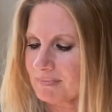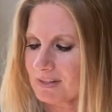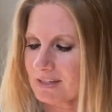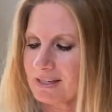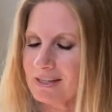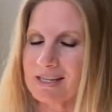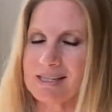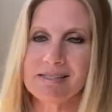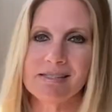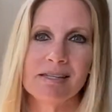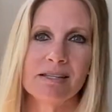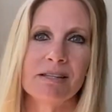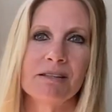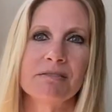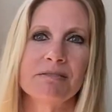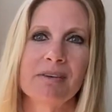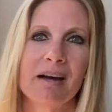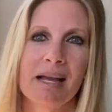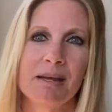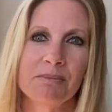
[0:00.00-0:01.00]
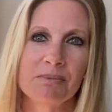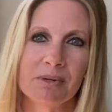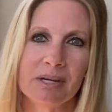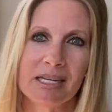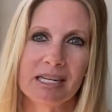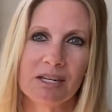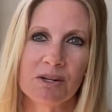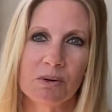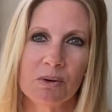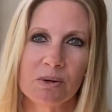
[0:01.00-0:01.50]
And I did the
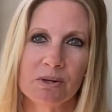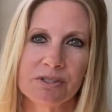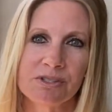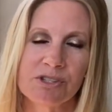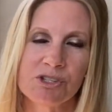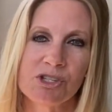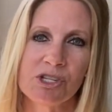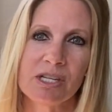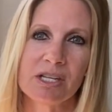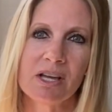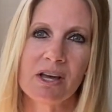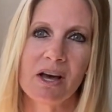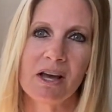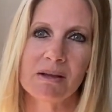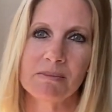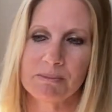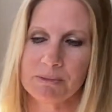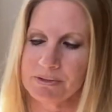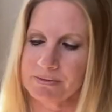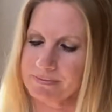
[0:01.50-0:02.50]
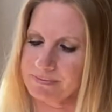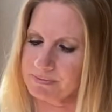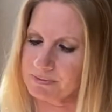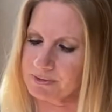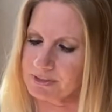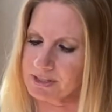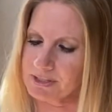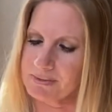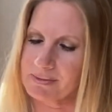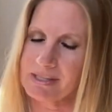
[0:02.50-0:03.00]
vibrating horse Qigong move
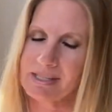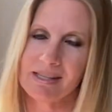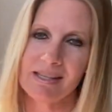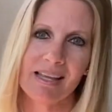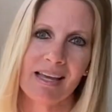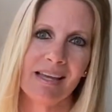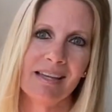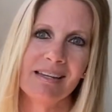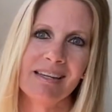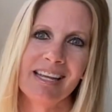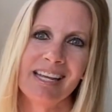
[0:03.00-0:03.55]
for you in that